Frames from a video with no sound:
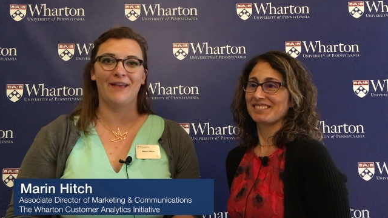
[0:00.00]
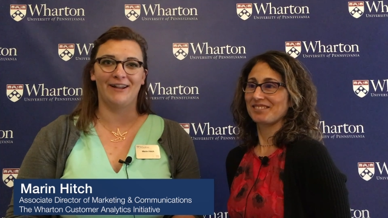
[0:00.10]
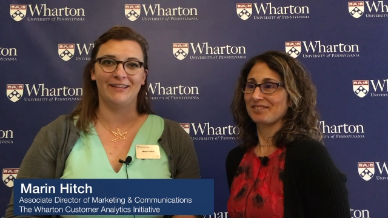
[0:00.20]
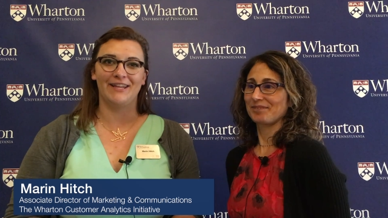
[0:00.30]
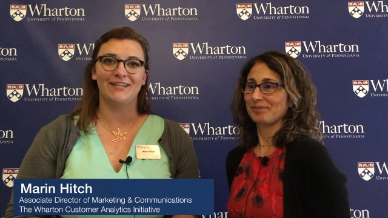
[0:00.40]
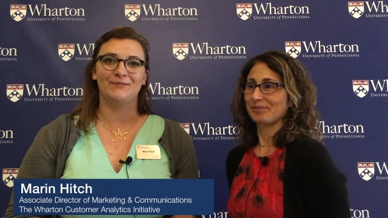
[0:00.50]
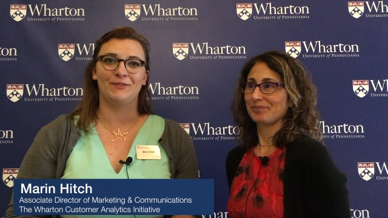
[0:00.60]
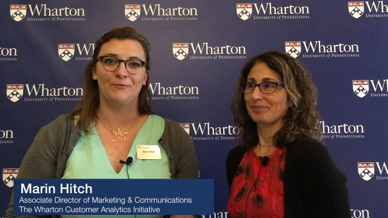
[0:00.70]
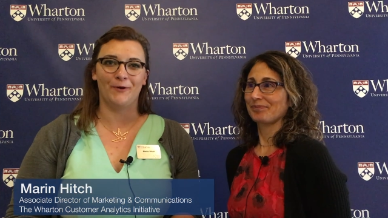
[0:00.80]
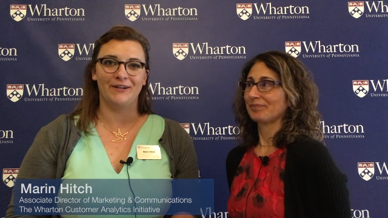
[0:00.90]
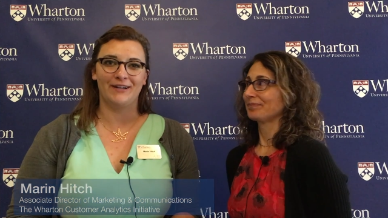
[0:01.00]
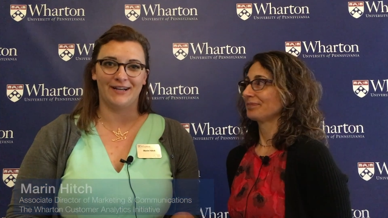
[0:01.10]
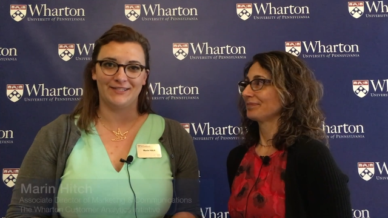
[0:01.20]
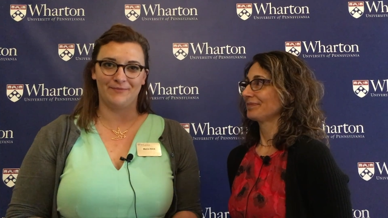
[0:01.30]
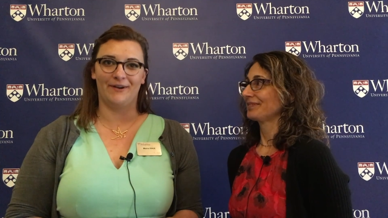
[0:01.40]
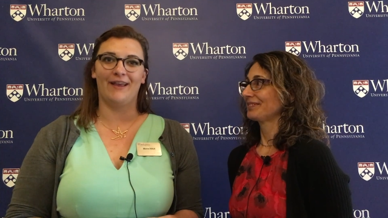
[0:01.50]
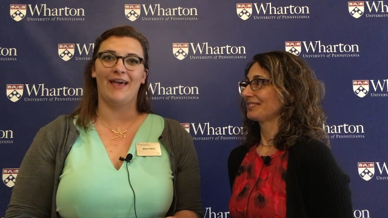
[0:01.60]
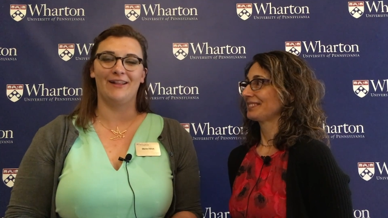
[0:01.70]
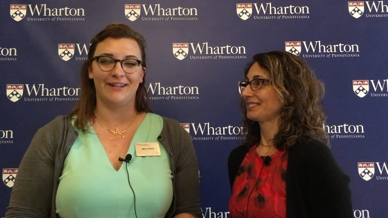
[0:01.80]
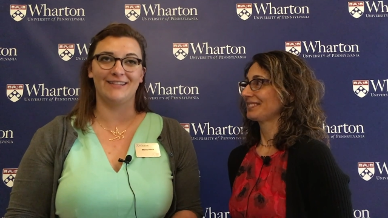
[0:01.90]
Speaker 1: Analytics with the Wharton Customer
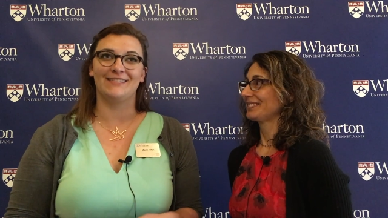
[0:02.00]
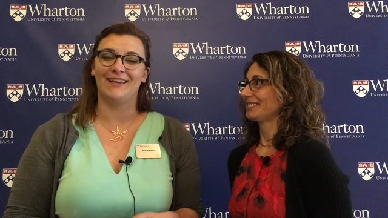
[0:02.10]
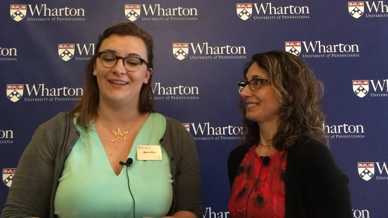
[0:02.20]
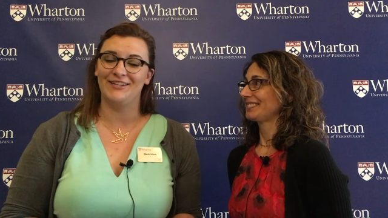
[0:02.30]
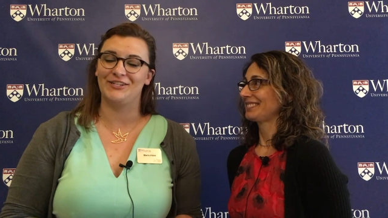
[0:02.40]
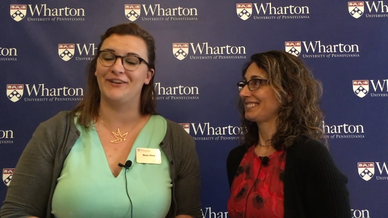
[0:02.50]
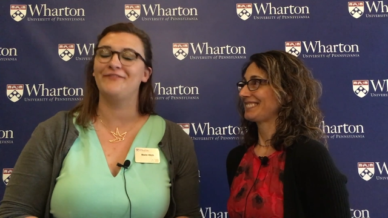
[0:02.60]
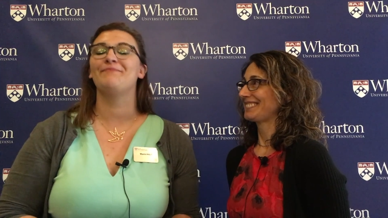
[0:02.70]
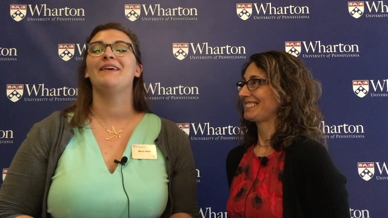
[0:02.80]
Analytics Initiative.